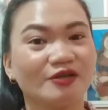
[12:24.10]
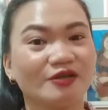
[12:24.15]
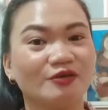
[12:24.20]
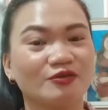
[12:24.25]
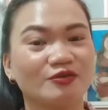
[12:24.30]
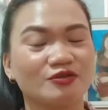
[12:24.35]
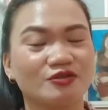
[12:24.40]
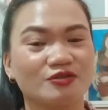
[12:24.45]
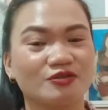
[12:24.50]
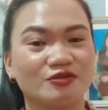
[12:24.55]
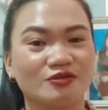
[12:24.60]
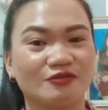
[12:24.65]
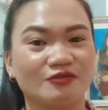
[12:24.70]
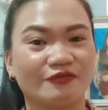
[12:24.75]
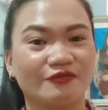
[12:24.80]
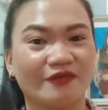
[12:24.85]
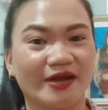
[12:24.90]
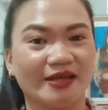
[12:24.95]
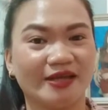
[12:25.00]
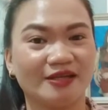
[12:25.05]
you should
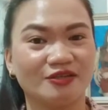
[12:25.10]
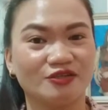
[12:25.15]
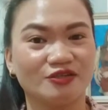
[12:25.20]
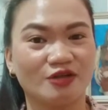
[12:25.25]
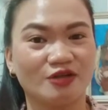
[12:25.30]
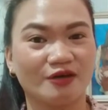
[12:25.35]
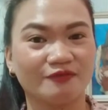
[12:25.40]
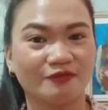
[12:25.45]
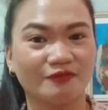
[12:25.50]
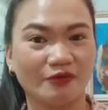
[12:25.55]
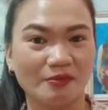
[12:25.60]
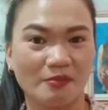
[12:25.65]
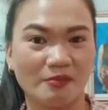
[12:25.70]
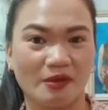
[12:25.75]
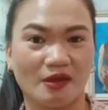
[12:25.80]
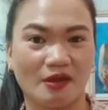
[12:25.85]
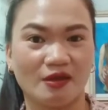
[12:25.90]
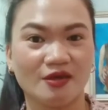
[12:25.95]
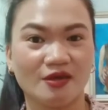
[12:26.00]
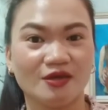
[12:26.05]
find a job for
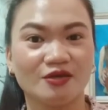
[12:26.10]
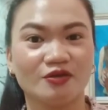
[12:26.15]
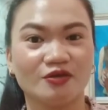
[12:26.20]
me.